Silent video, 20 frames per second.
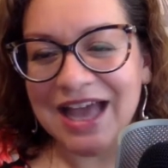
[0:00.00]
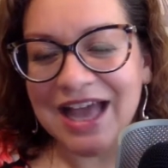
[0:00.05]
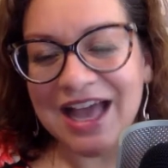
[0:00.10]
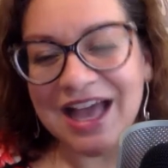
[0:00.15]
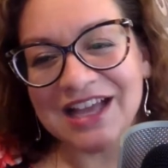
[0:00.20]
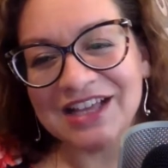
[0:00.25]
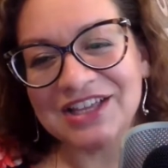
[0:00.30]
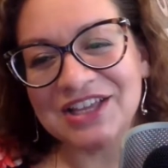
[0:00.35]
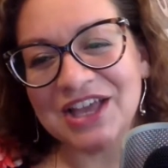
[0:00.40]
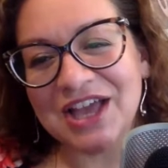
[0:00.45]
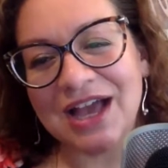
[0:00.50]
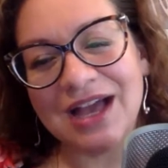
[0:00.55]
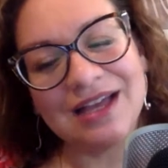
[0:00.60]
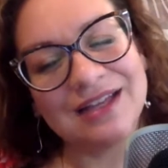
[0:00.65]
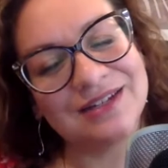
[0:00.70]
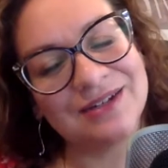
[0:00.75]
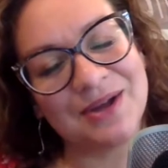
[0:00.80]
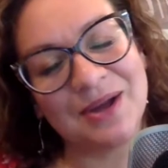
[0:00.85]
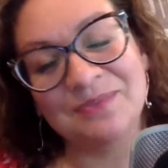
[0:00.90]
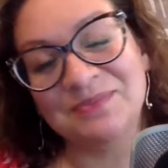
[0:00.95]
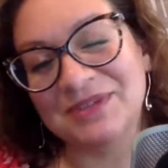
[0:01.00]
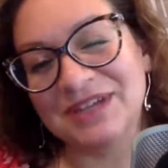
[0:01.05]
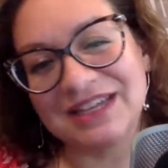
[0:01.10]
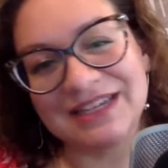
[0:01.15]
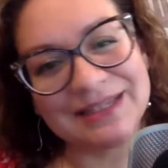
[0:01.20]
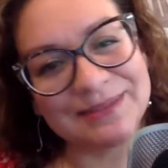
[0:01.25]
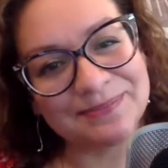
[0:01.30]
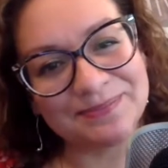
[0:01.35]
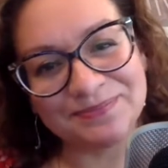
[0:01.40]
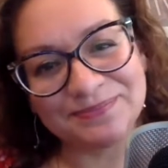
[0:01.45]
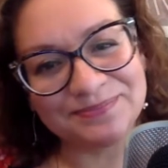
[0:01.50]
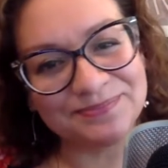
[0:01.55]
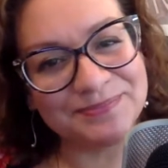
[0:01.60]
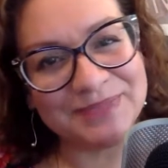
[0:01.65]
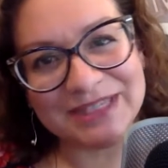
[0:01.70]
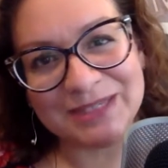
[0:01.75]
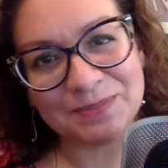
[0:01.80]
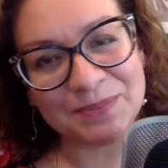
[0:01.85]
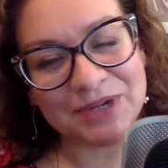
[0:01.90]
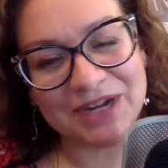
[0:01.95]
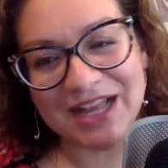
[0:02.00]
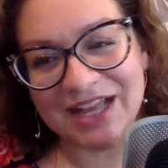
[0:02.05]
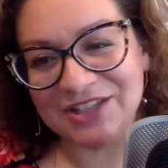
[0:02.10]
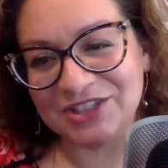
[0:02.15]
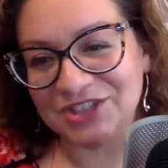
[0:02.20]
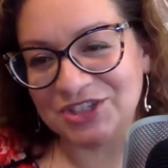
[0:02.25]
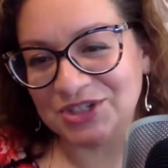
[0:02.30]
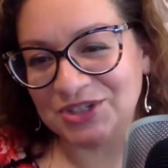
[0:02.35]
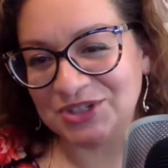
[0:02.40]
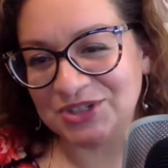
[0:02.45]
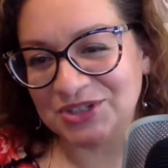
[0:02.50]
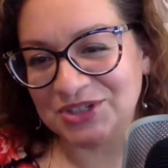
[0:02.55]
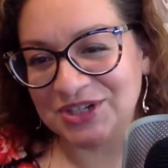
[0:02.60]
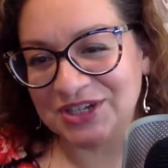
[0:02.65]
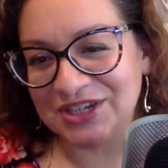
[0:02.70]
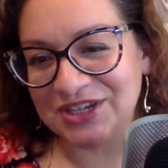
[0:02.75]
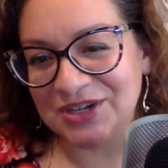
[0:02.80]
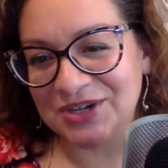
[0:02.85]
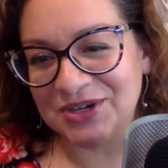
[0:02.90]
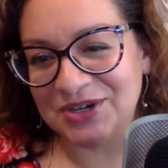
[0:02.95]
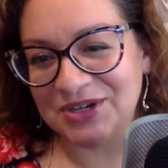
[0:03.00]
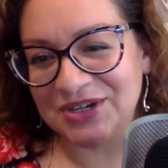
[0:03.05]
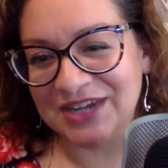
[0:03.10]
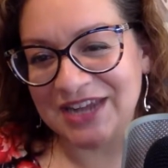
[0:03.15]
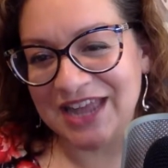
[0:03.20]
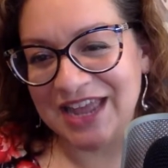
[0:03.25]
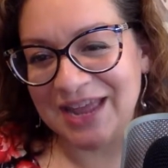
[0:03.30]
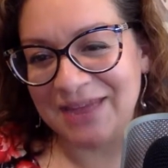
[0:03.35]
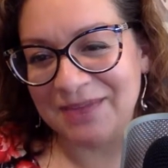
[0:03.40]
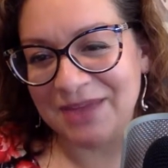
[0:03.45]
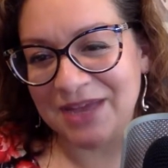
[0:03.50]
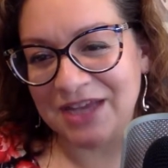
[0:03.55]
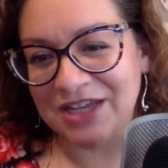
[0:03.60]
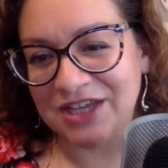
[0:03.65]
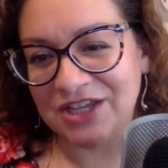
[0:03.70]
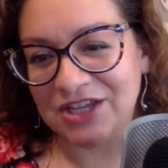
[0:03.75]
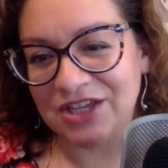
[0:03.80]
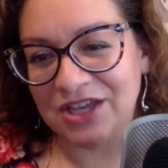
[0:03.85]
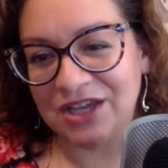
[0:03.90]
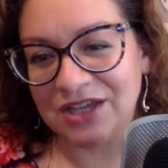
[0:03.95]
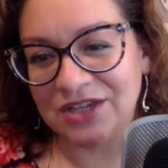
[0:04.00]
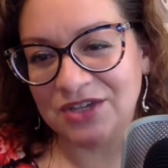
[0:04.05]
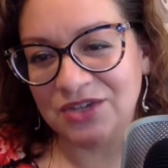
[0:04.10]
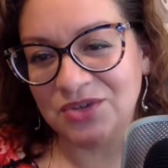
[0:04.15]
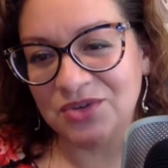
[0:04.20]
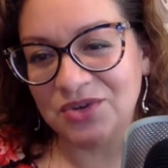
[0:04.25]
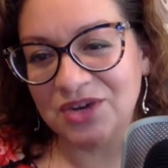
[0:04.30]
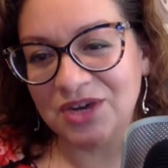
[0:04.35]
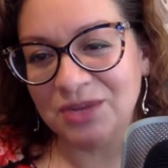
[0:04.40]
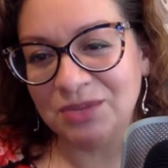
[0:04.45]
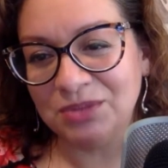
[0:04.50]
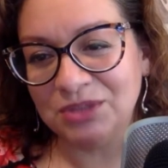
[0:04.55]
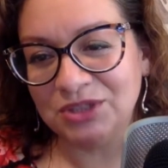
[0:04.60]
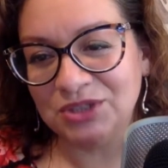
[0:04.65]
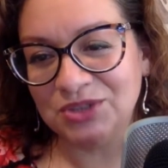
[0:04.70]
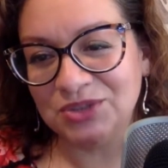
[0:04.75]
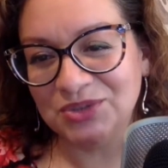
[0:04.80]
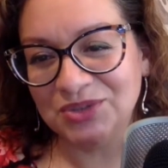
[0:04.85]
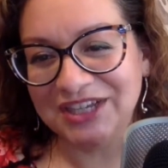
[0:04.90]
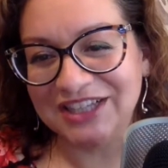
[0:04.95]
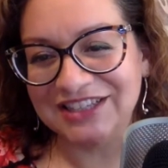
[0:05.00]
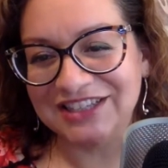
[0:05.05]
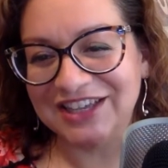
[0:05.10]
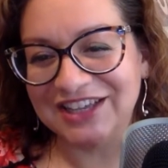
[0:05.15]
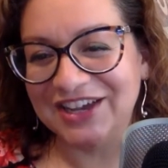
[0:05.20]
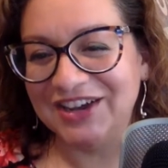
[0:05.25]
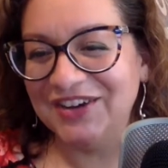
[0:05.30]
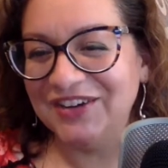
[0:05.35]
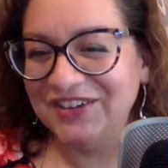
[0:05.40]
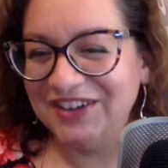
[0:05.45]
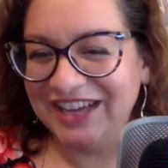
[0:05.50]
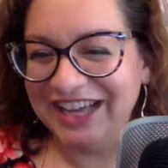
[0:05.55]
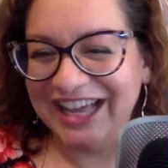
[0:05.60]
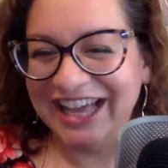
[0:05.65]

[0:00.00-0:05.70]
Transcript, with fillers: I, am going to mispronounce your, your name. Akua Blue. Hello.